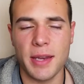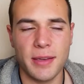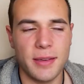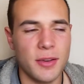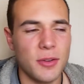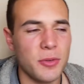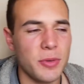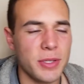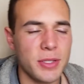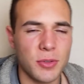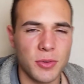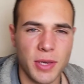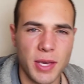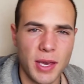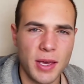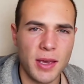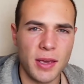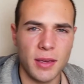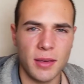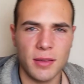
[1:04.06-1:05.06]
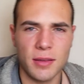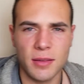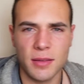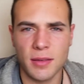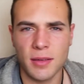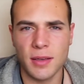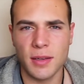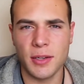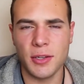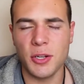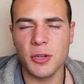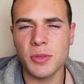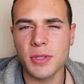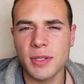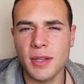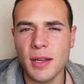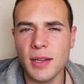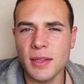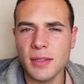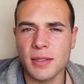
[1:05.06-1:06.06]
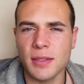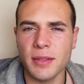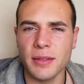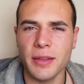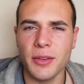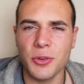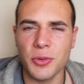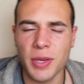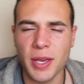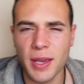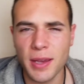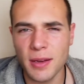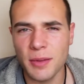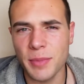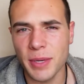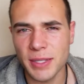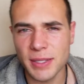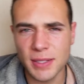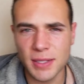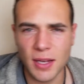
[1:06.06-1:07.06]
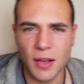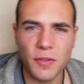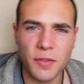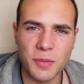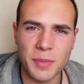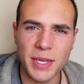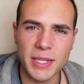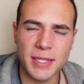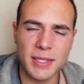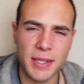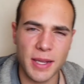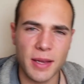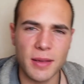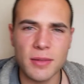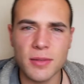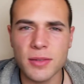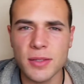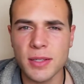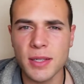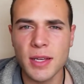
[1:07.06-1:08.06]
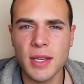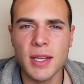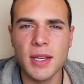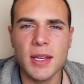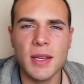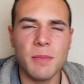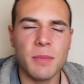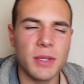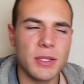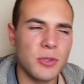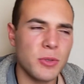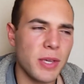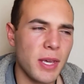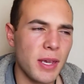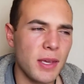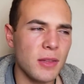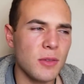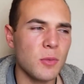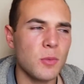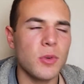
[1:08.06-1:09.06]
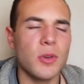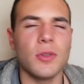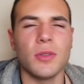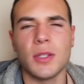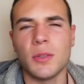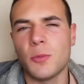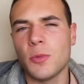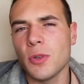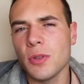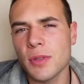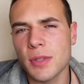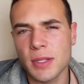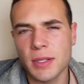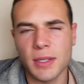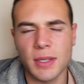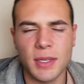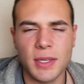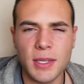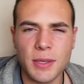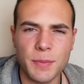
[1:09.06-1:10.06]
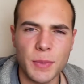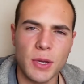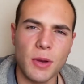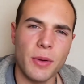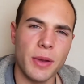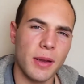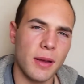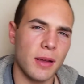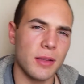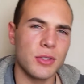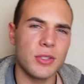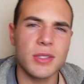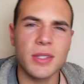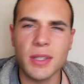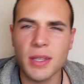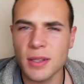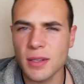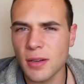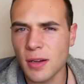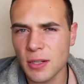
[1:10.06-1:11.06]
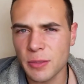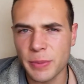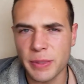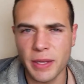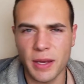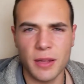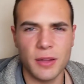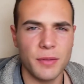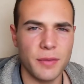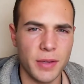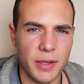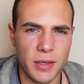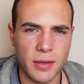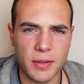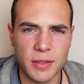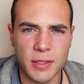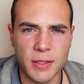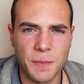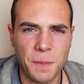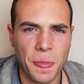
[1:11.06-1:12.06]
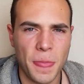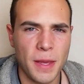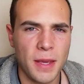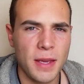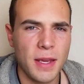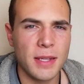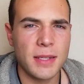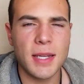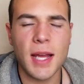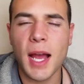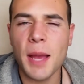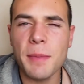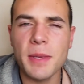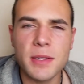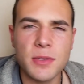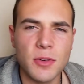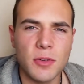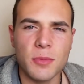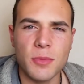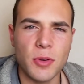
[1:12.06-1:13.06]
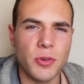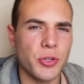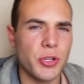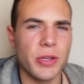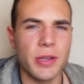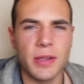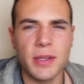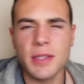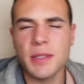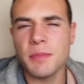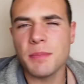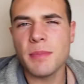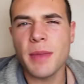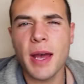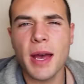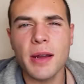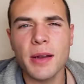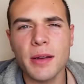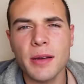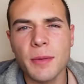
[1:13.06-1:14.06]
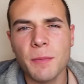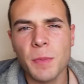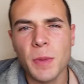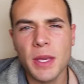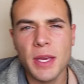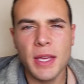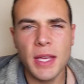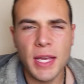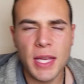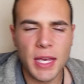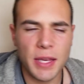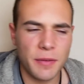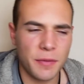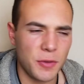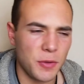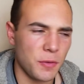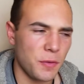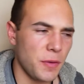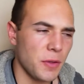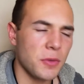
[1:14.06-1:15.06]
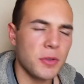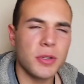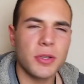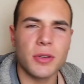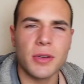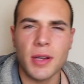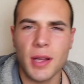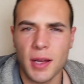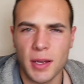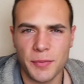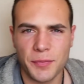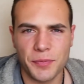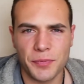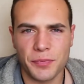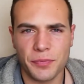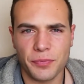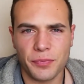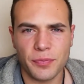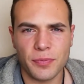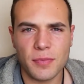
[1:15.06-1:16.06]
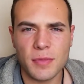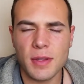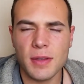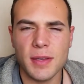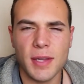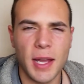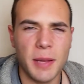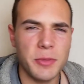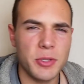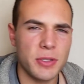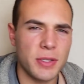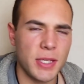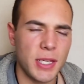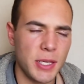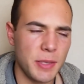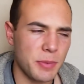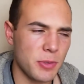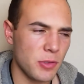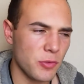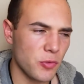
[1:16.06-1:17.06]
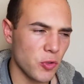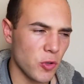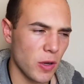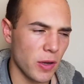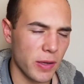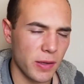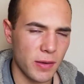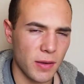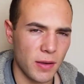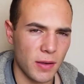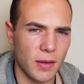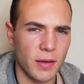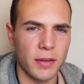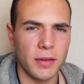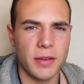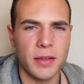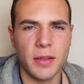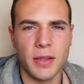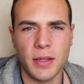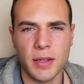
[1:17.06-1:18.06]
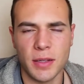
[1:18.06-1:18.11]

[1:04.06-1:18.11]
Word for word: And you know, it's okay. You know, it's not necessarily okay to myself and my standards, but it's okay in the world. The world's gonna keep going on, just like I talked about in the other videos. Time has no emotion. It doesn't matter if you feel good or not. Time just keeps trucking on.